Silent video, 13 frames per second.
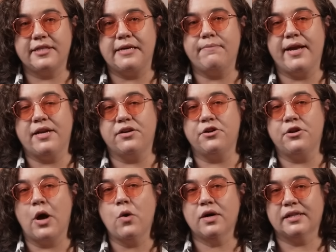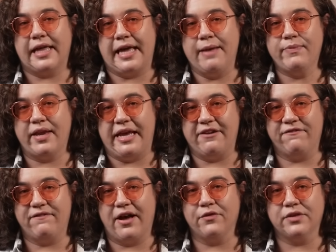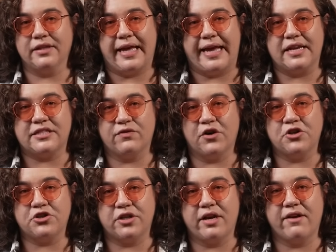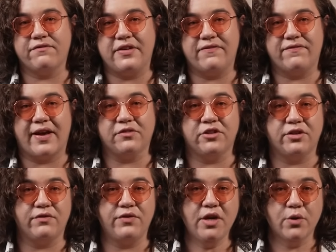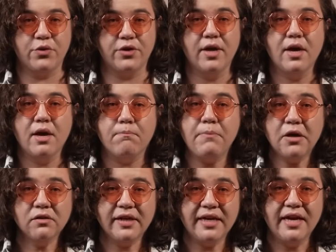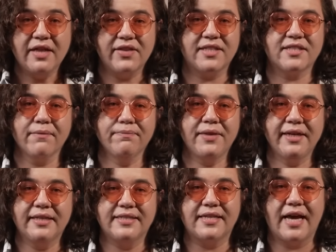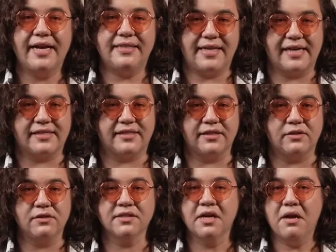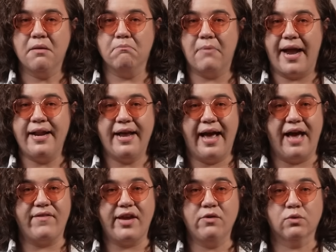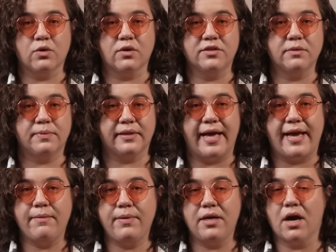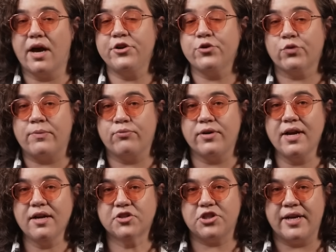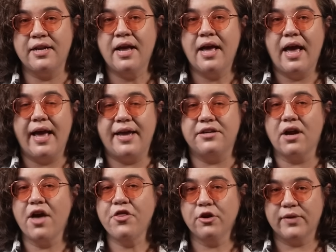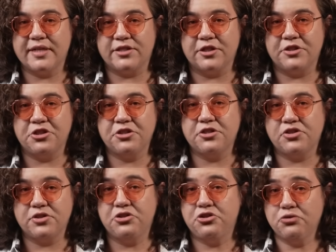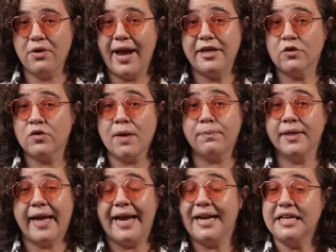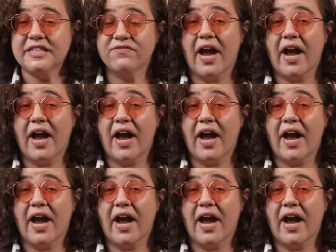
he made no claim that he'd found the latest version of the Fountain of Youth, merely that something inside testicles might have a role to play beyond reproduction, and other researchers should try to replicate his